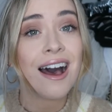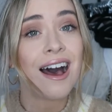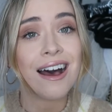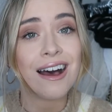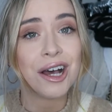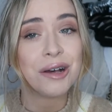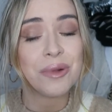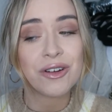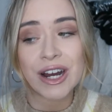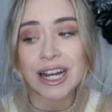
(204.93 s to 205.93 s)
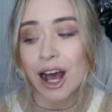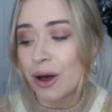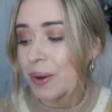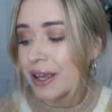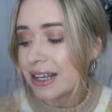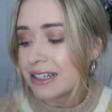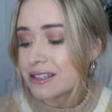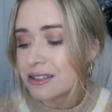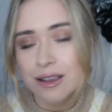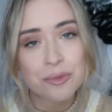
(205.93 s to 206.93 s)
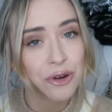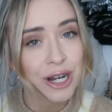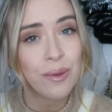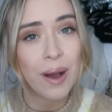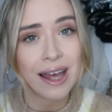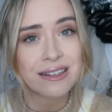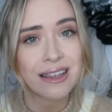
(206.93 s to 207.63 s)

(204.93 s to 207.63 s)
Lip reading: Right now it is pretty wet.